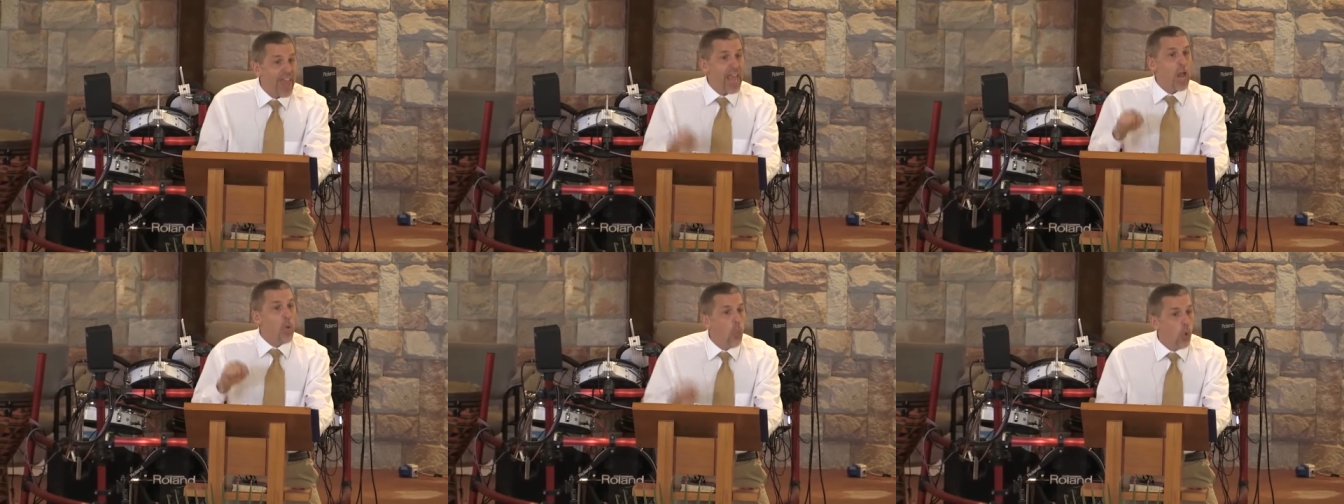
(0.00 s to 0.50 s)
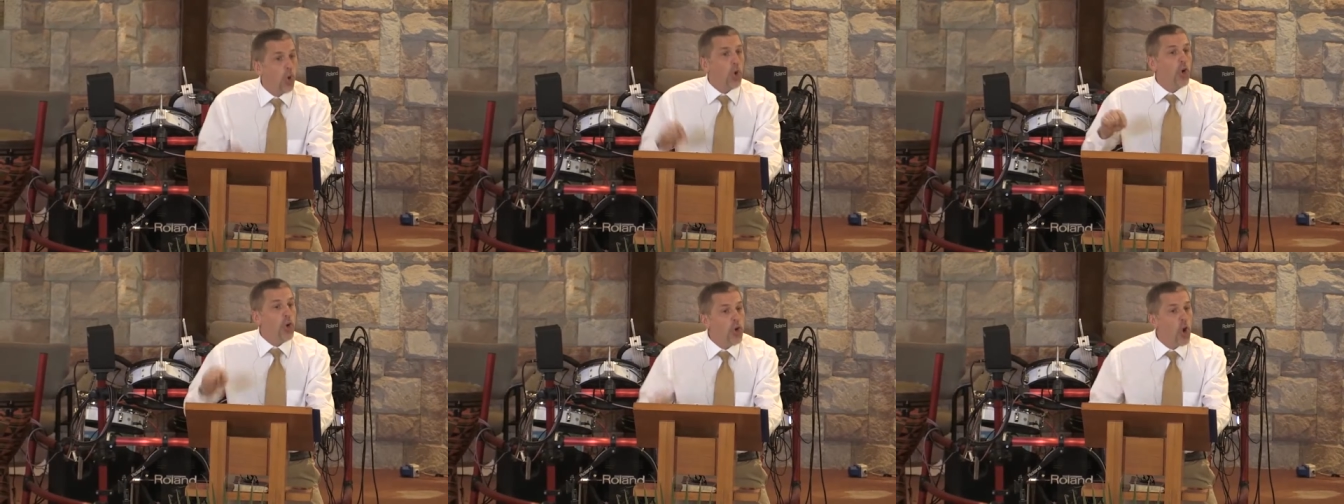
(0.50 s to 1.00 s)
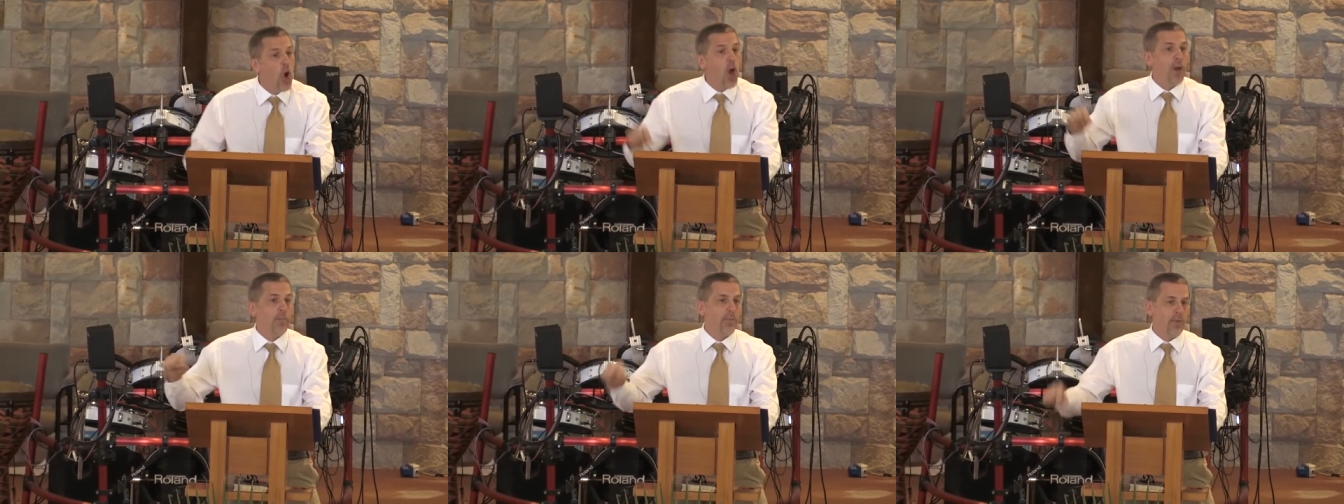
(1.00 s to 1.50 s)
they were
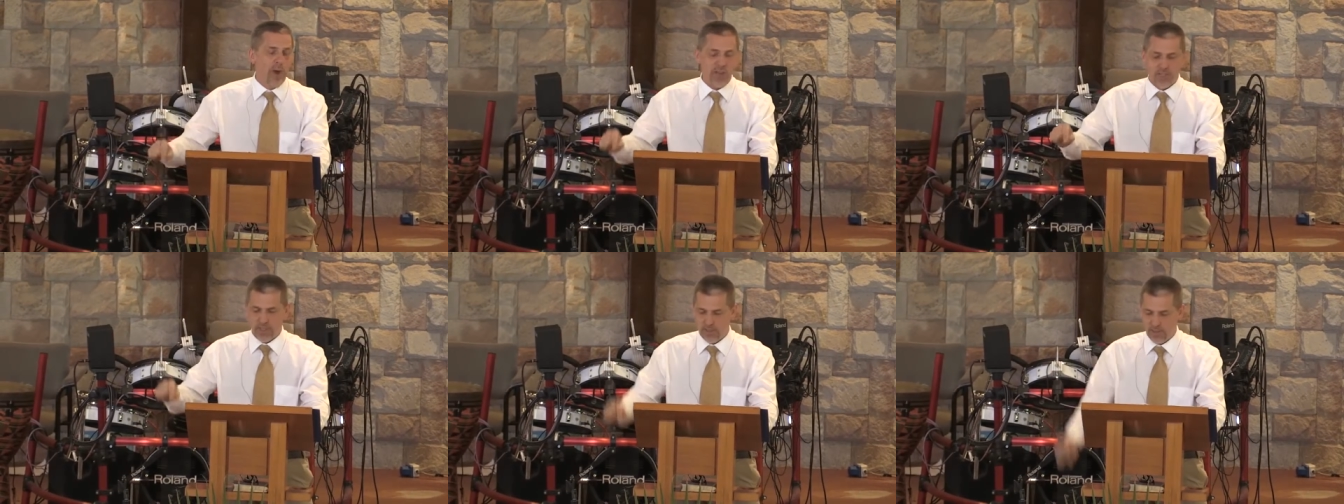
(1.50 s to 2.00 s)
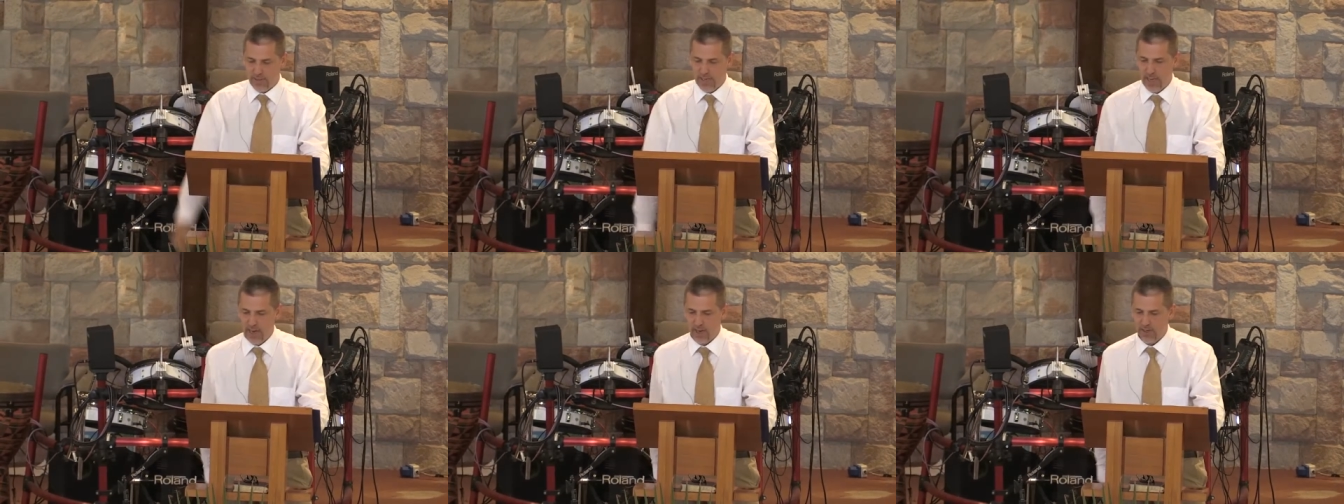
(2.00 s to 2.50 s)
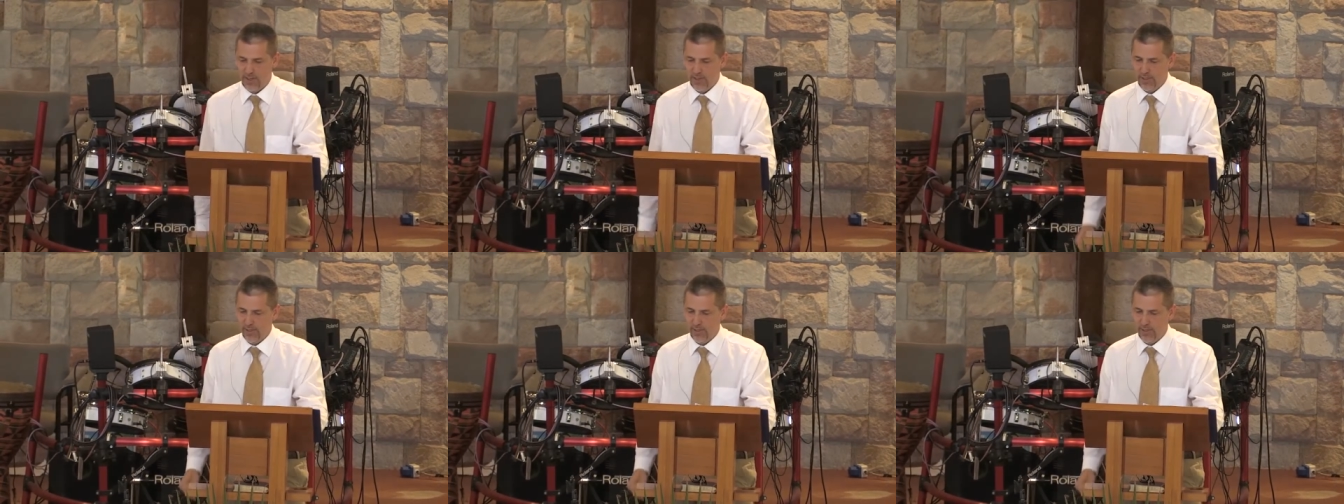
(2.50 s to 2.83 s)
not present there.